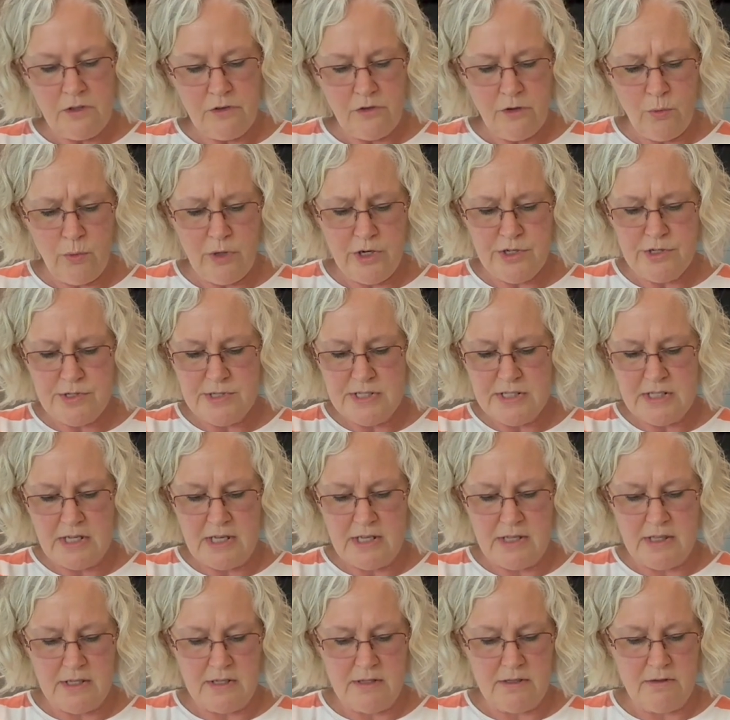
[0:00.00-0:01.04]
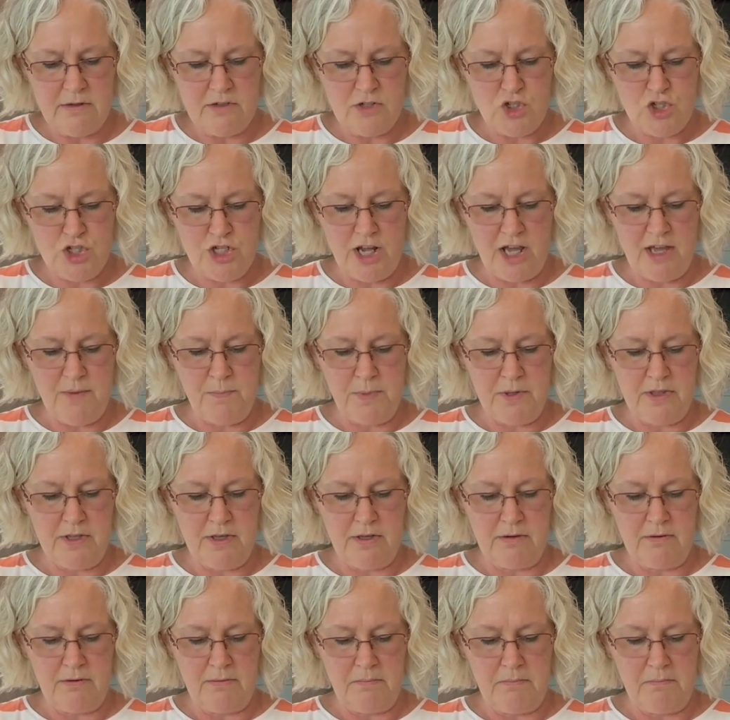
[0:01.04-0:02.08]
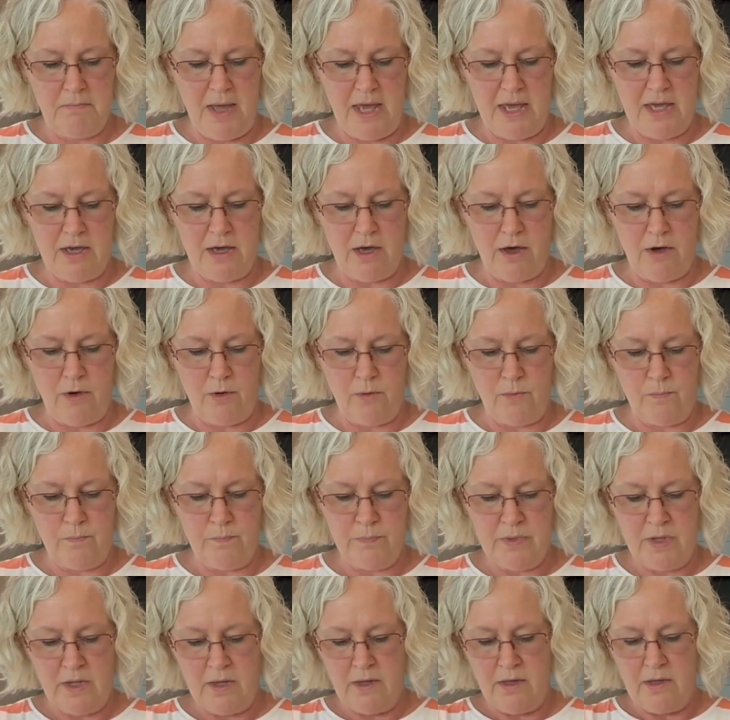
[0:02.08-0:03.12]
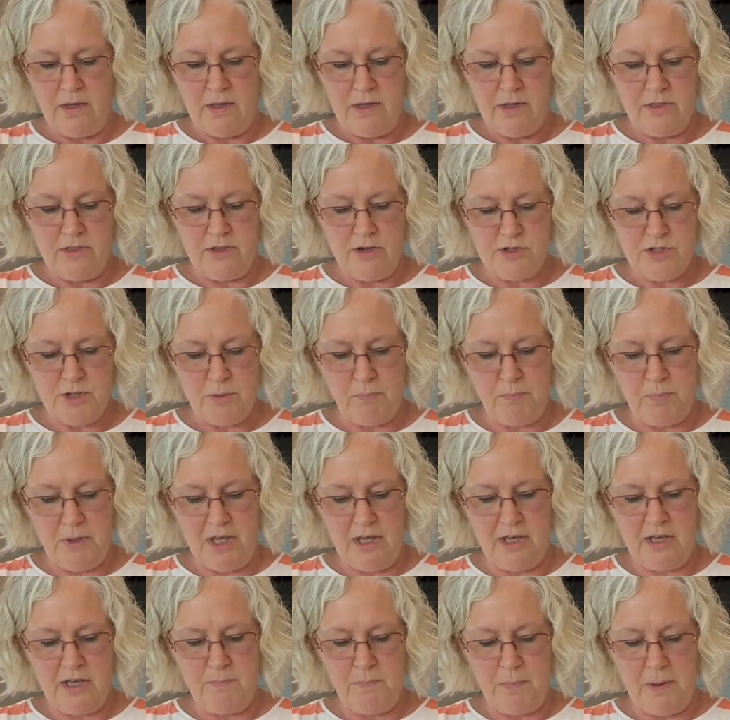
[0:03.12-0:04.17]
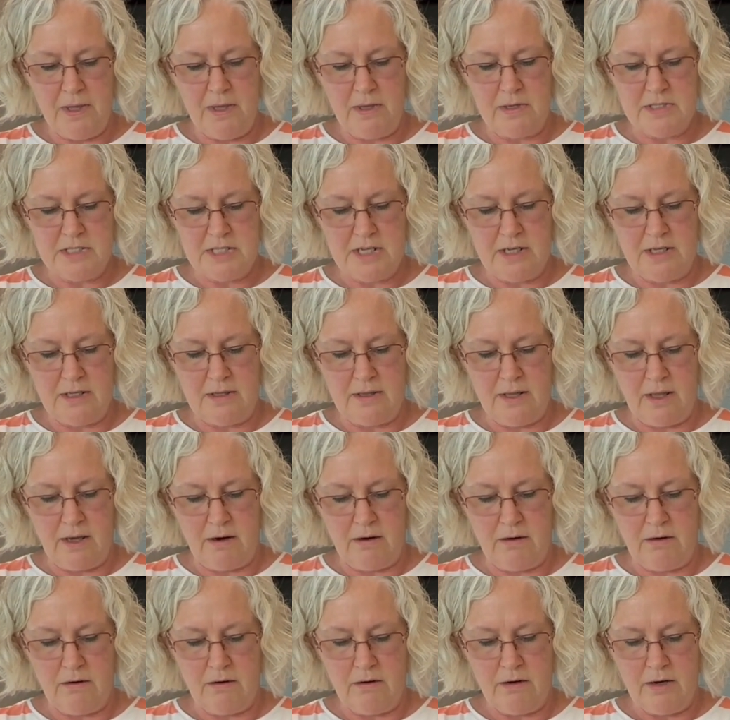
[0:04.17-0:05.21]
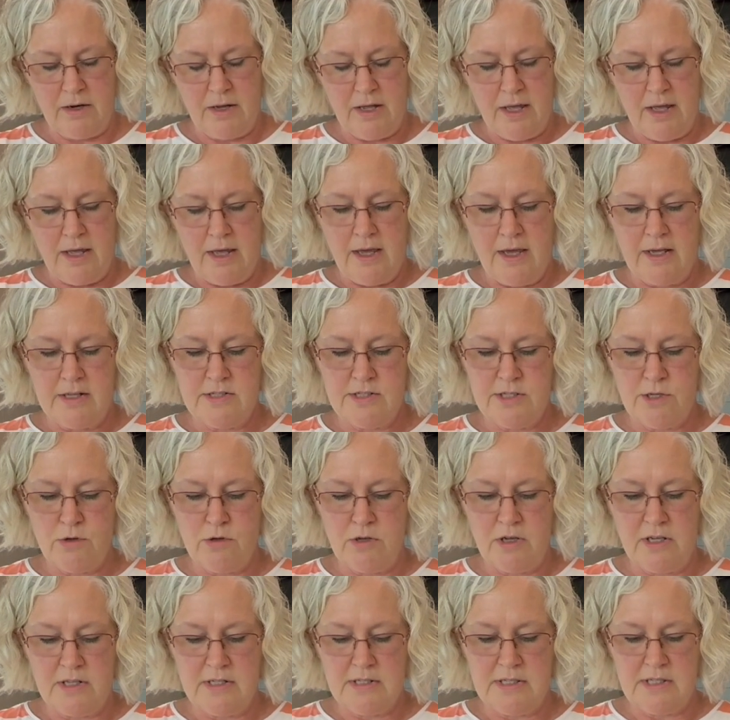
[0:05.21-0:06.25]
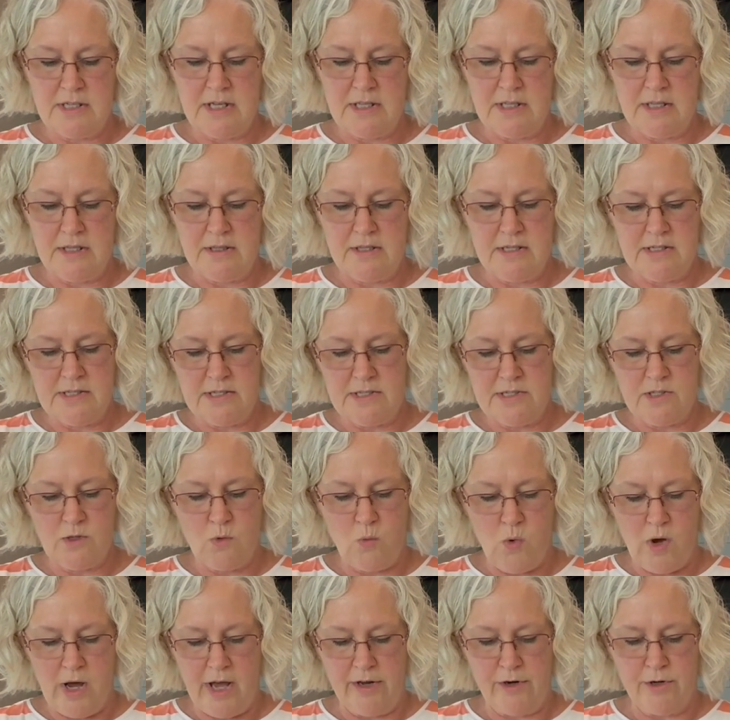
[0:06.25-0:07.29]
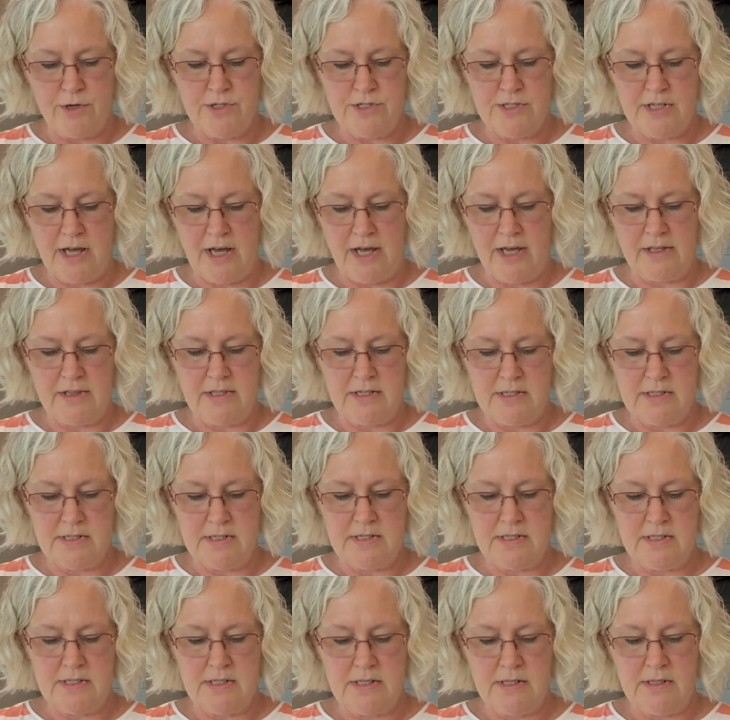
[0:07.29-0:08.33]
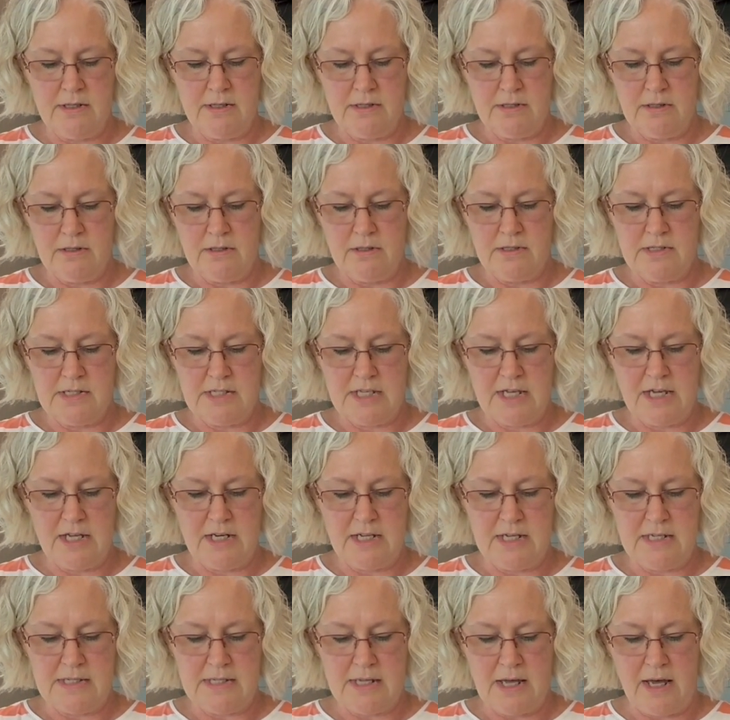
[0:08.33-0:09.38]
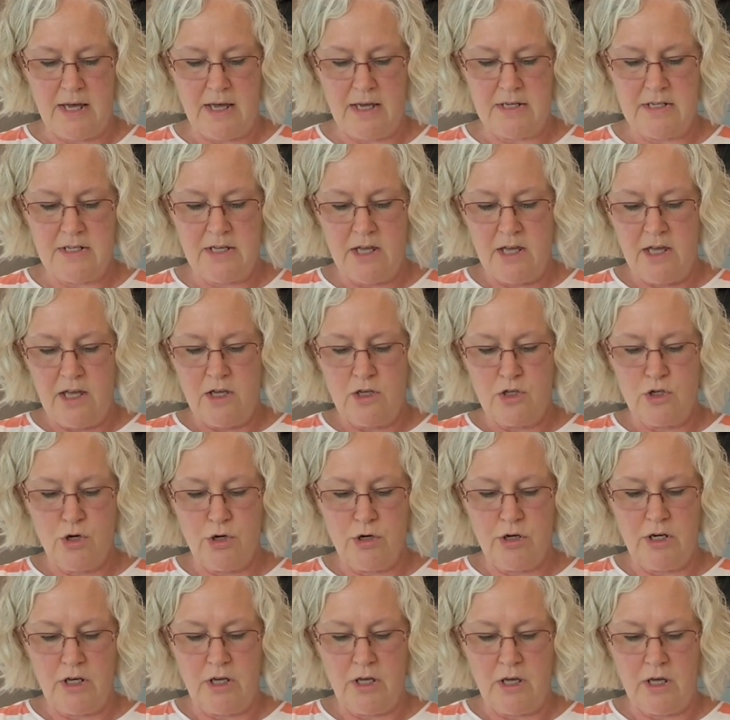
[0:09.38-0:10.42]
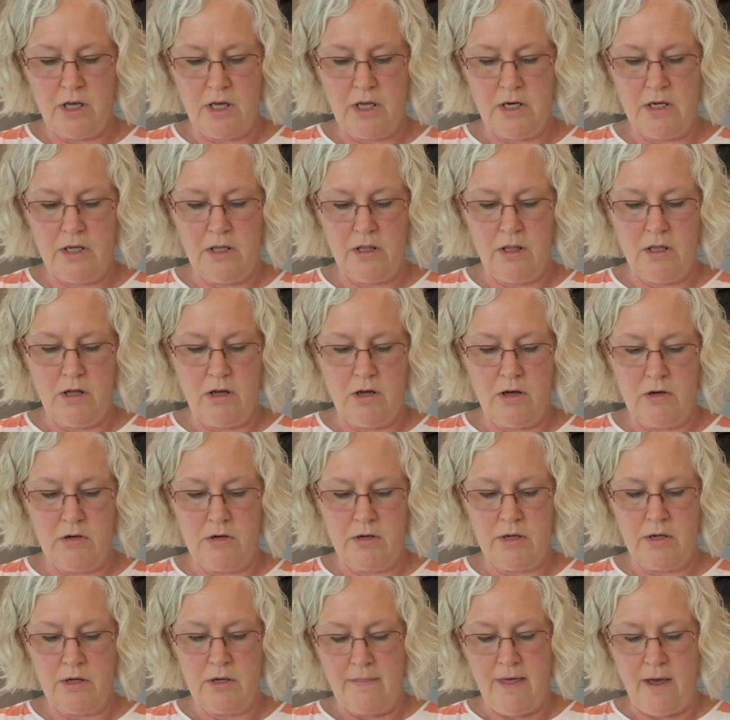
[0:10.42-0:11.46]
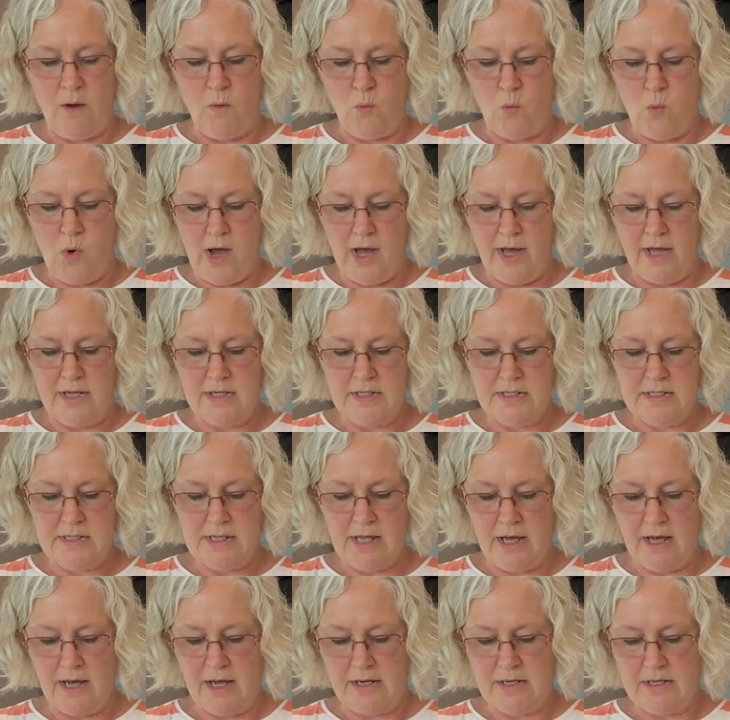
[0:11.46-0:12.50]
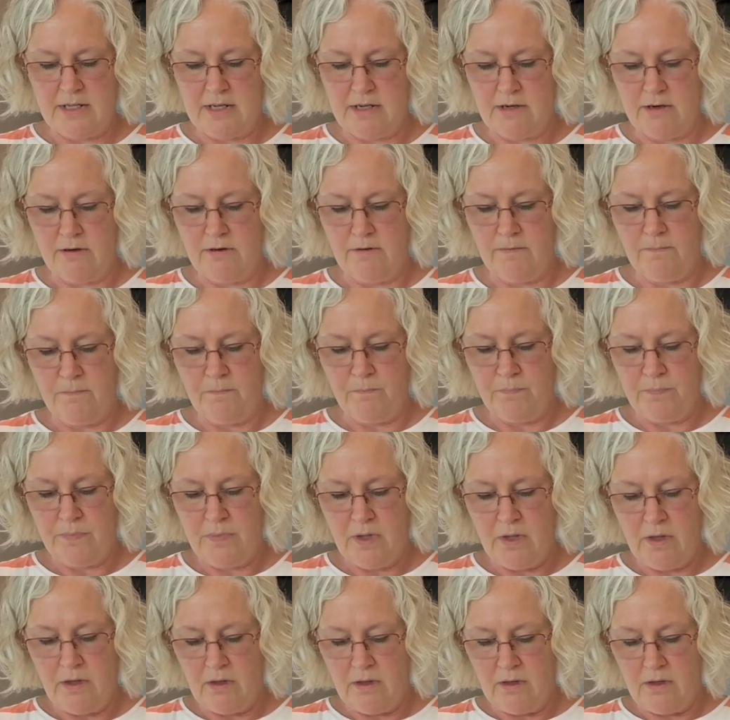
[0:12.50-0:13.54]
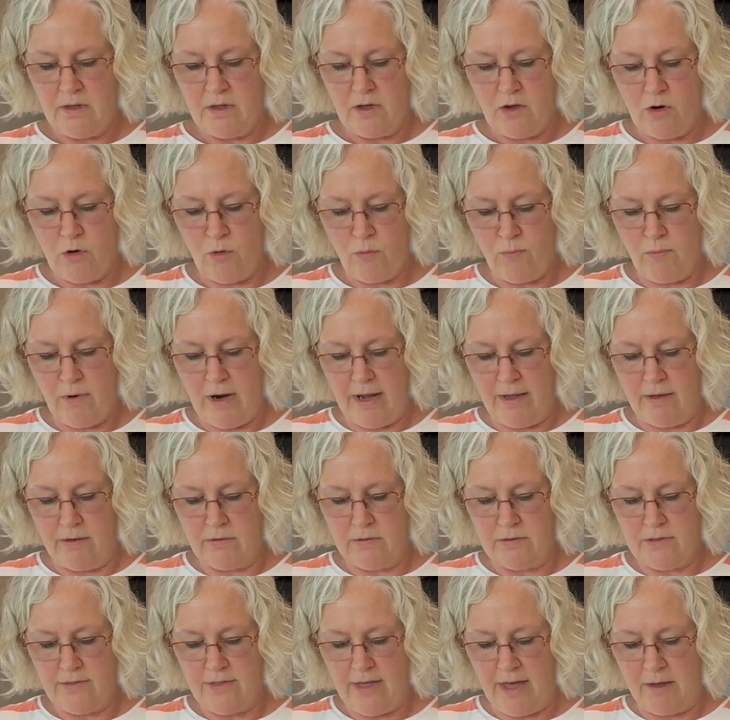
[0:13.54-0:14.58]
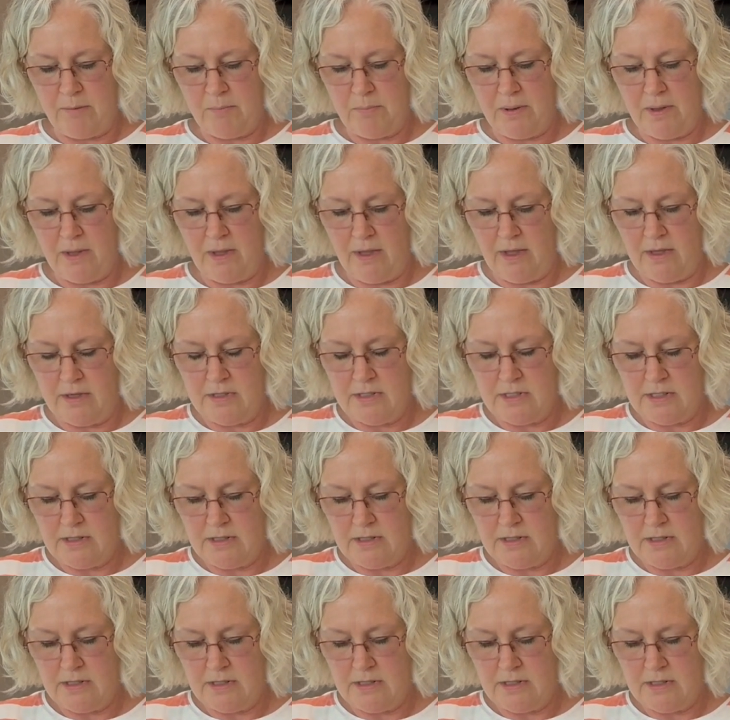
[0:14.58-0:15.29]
To where you see the shape of the mango, there's a big pit in there. And so you can see that this is the wider side, this is the skinny side. You're going to cut along that wide side here around that pit.